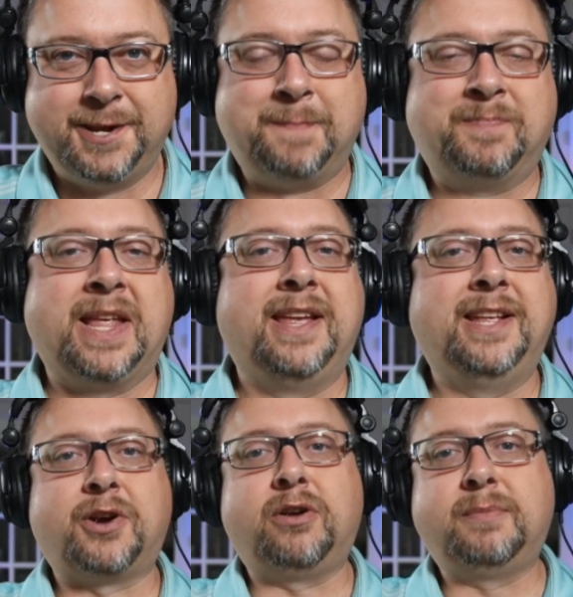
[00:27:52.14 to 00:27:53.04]
It's
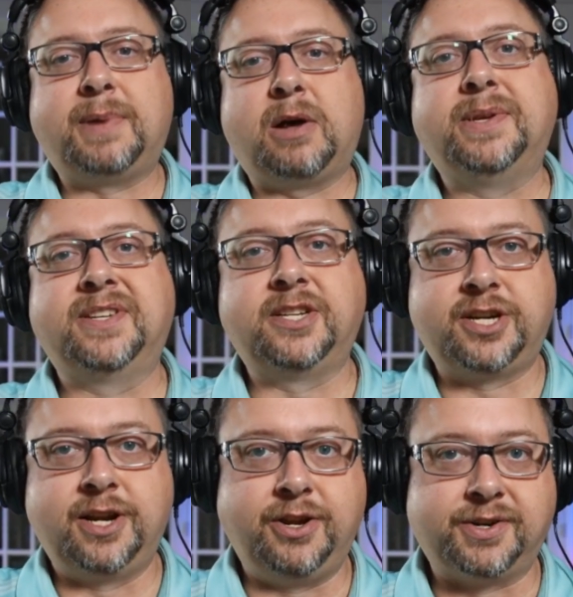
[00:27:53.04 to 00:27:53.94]
all about
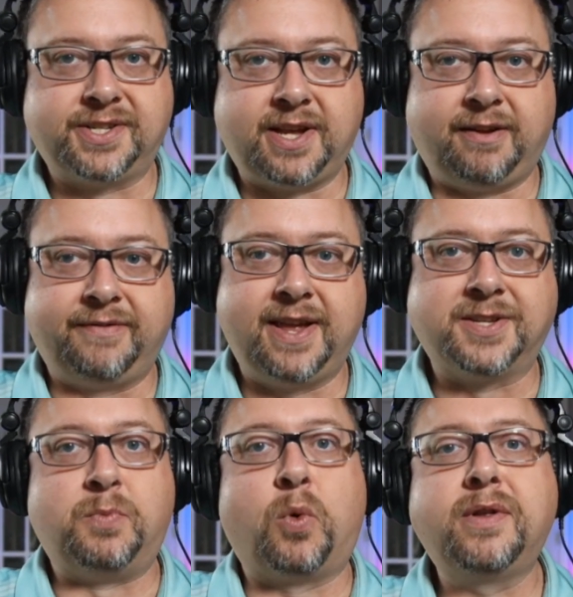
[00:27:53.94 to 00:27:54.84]
positioning yourself as
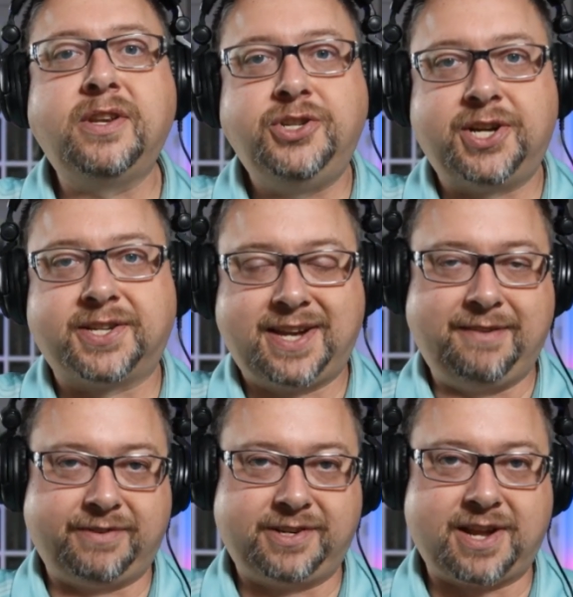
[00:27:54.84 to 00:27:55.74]
more than just a
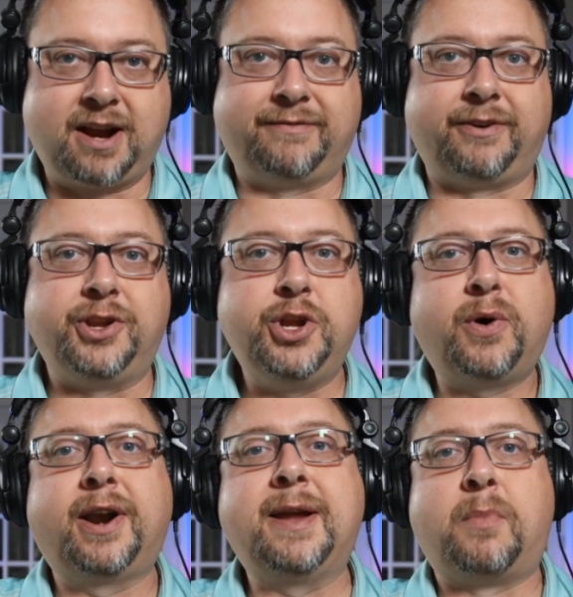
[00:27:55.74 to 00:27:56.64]
photographer. You are
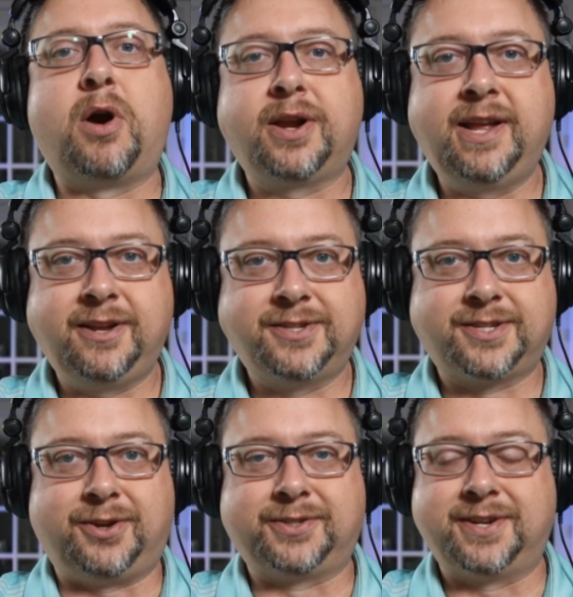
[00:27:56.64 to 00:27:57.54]
a marketing
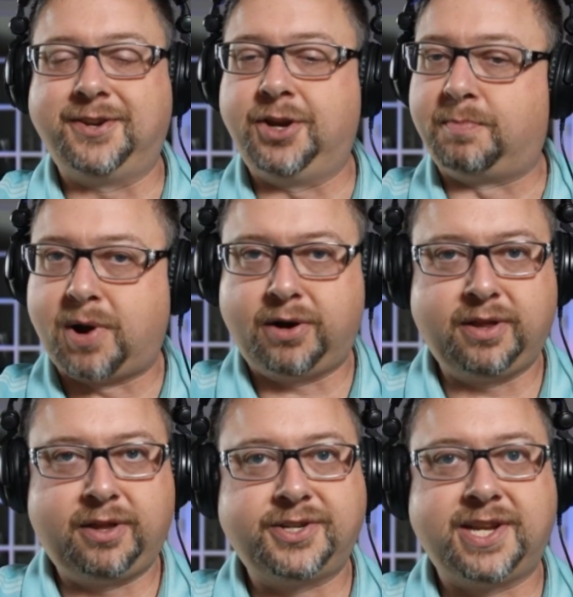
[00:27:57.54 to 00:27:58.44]
consultant. You're part of
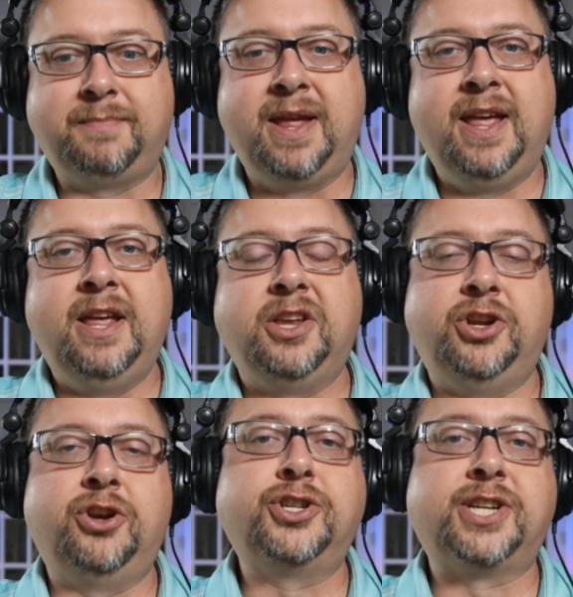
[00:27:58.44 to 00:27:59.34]
their team.
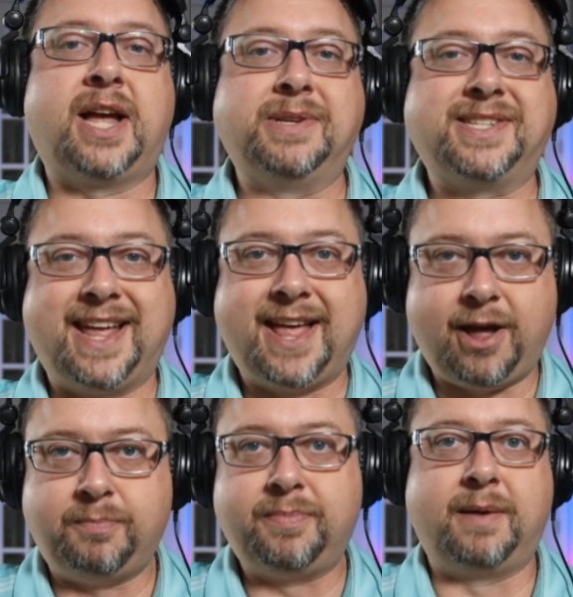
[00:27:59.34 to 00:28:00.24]
Your job is to
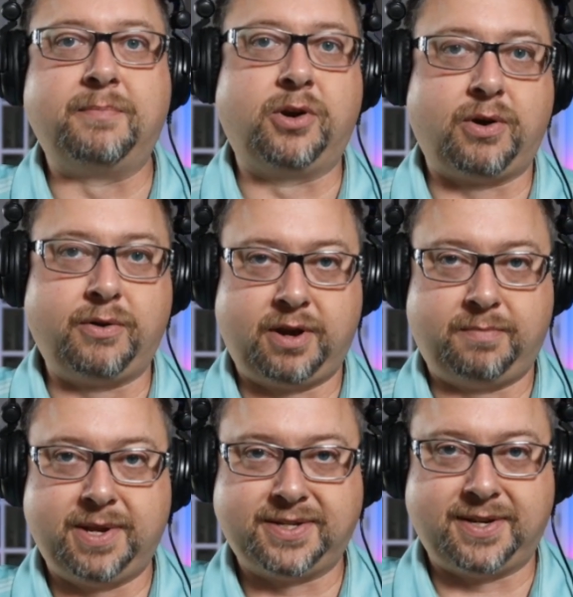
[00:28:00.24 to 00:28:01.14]
help them grow their
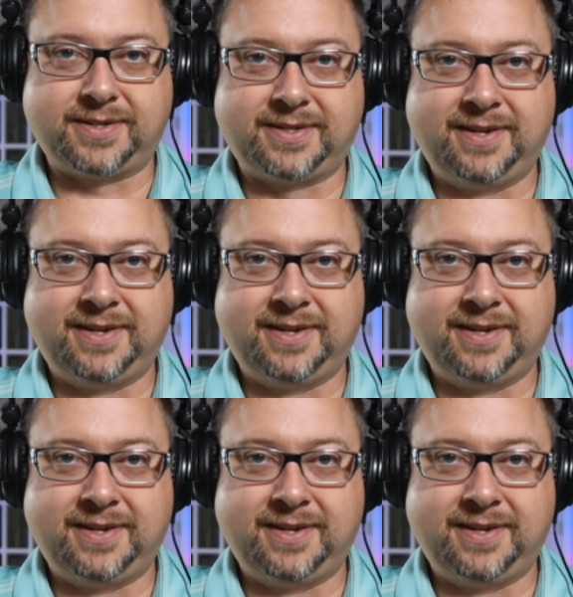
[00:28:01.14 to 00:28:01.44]
business.